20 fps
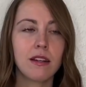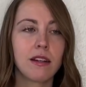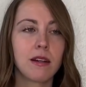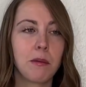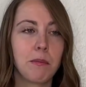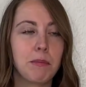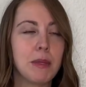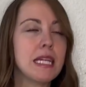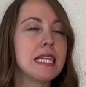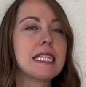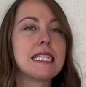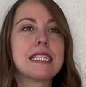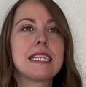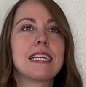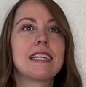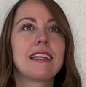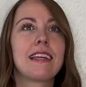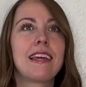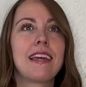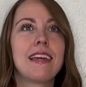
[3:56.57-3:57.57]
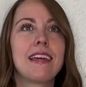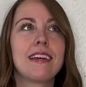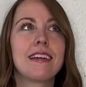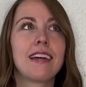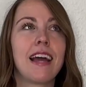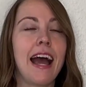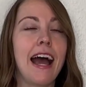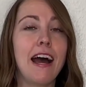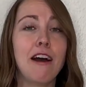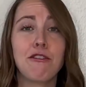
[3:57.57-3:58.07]
be silly,
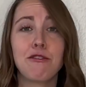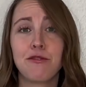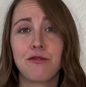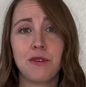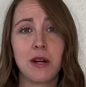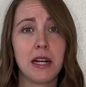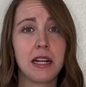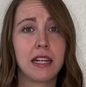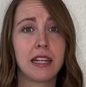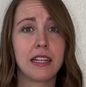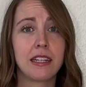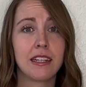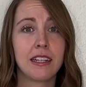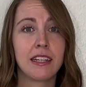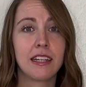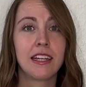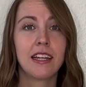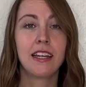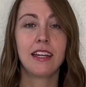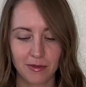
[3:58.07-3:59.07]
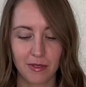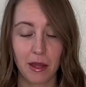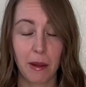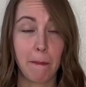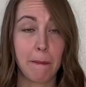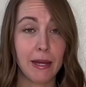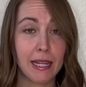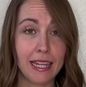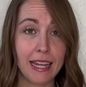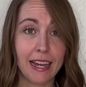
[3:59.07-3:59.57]
have fun.
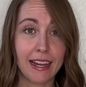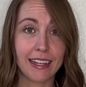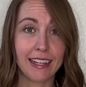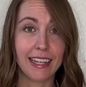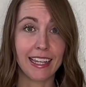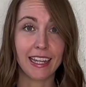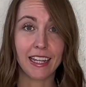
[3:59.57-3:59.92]
But yeah, get